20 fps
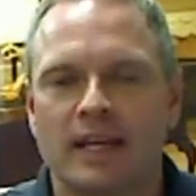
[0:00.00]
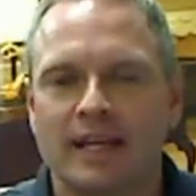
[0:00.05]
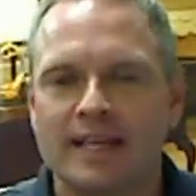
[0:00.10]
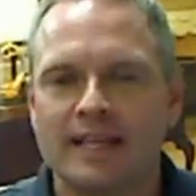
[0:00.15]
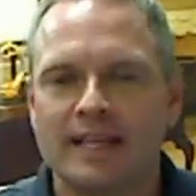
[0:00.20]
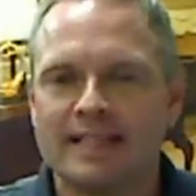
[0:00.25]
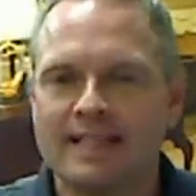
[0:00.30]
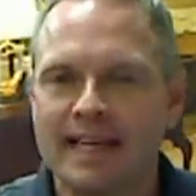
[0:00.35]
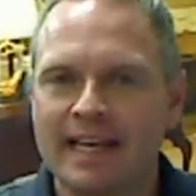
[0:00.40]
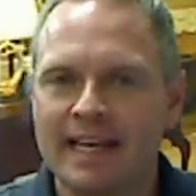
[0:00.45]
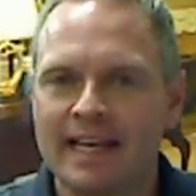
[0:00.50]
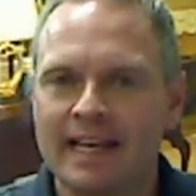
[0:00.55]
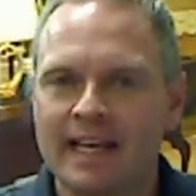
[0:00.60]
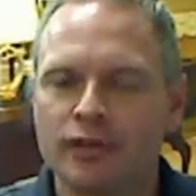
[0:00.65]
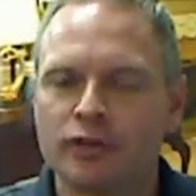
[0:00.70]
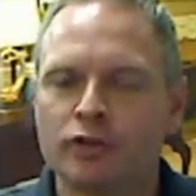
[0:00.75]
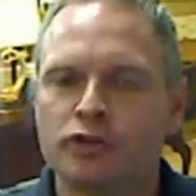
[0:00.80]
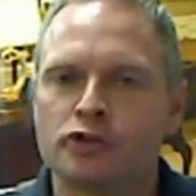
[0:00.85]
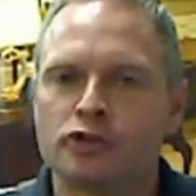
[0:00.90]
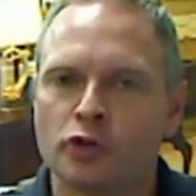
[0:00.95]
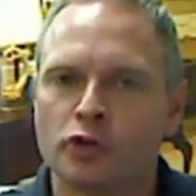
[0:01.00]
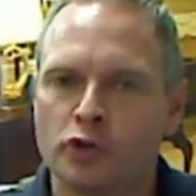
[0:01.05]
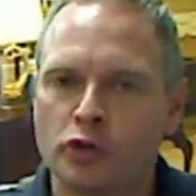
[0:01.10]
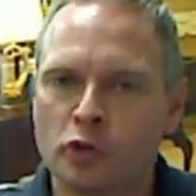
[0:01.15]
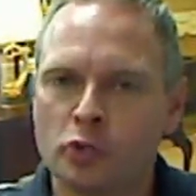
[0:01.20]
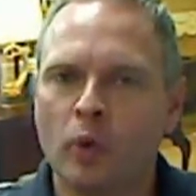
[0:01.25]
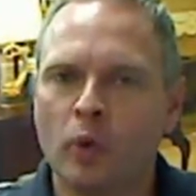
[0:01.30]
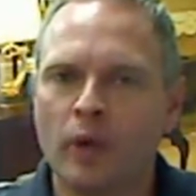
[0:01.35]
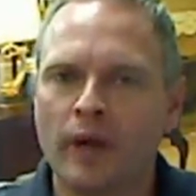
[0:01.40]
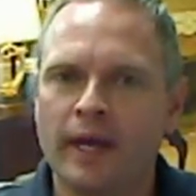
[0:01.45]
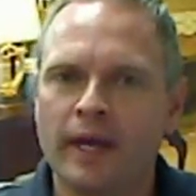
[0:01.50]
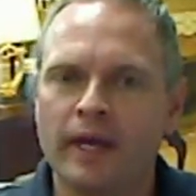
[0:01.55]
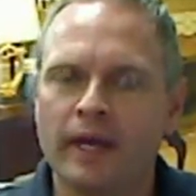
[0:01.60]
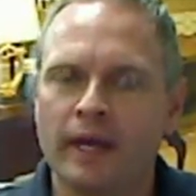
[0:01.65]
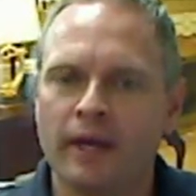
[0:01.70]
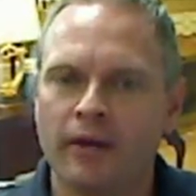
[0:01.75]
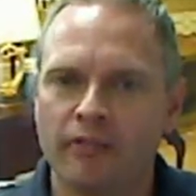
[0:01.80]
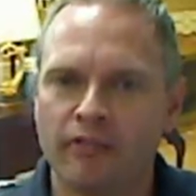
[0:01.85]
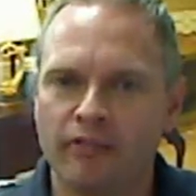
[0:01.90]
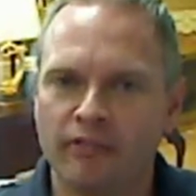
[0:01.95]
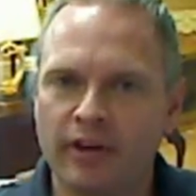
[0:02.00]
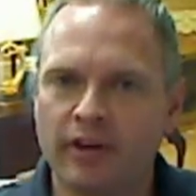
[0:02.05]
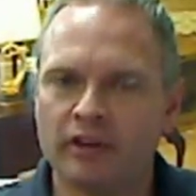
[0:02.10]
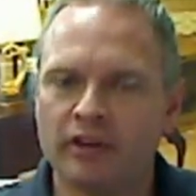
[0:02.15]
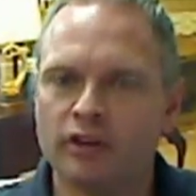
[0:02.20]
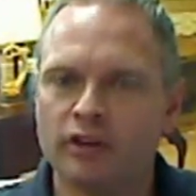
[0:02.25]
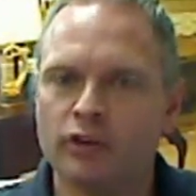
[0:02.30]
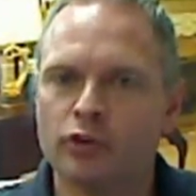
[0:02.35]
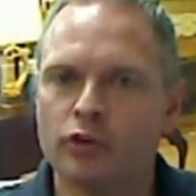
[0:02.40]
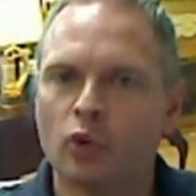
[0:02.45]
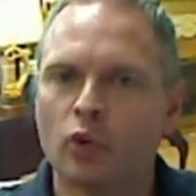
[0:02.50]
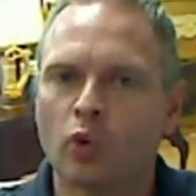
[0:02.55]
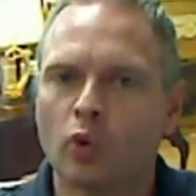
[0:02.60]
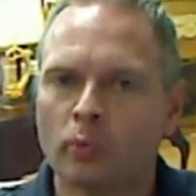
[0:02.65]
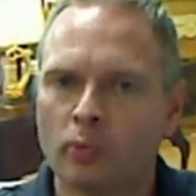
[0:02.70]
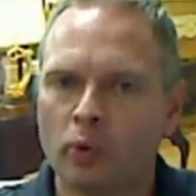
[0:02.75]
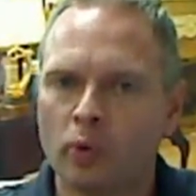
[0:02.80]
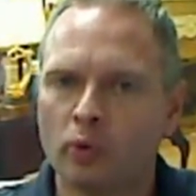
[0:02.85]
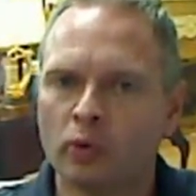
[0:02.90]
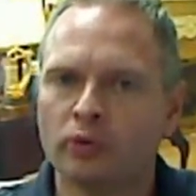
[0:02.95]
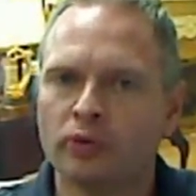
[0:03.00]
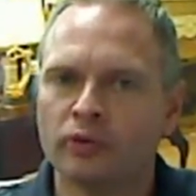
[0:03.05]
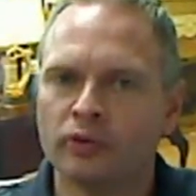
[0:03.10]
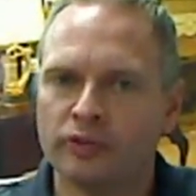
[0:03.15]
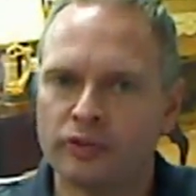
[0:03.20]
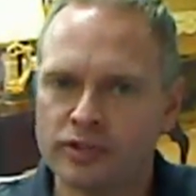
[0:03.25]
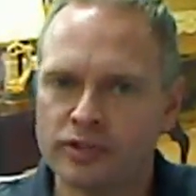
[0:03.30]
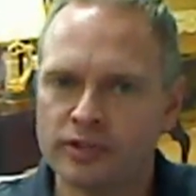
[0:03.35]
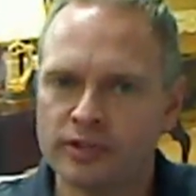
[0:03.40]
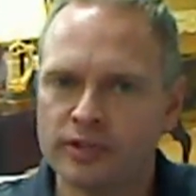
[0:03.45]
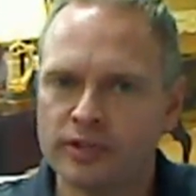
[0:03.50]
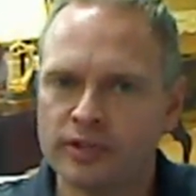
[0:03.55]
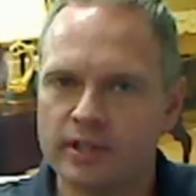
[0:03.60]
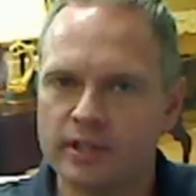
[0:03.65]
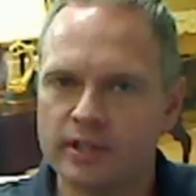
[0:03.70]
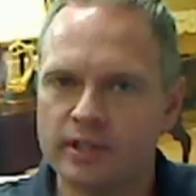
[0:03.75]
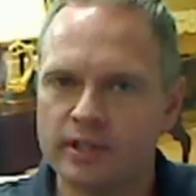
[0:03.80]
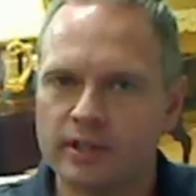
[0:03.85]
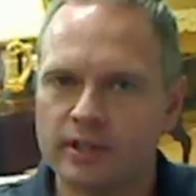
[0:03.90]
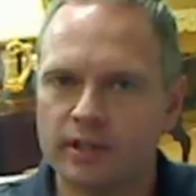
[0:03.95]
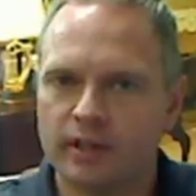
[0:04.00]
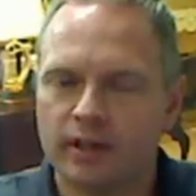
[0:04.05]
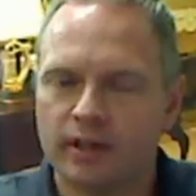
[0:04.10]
Is eating a certain way affecting your hormonal deficiencies?